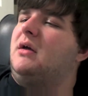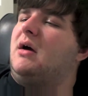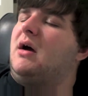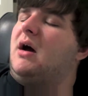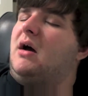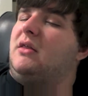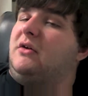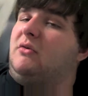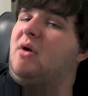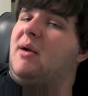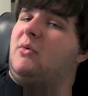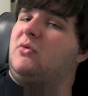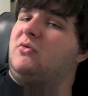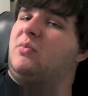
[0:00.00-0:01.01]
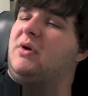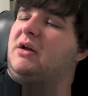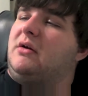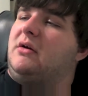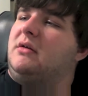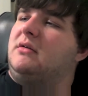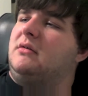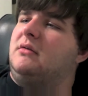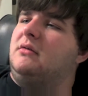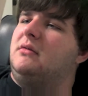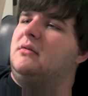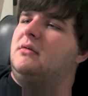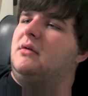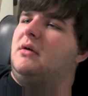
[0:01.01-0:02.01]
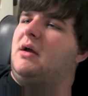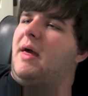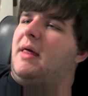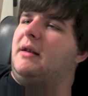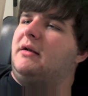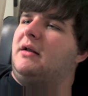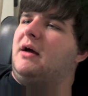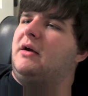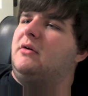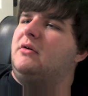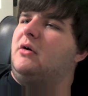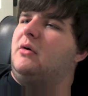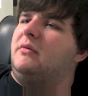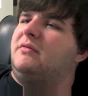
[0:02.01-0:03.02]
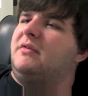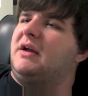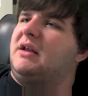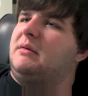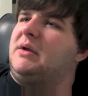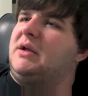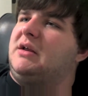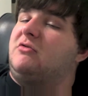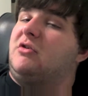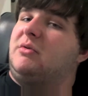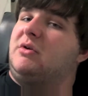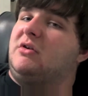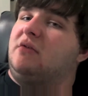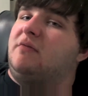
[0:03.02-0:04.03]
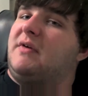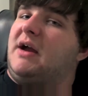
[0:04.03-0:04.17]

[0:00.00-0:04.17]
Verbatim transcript: Uh, the grammar was pretty good, and I don't know if that can be contributed to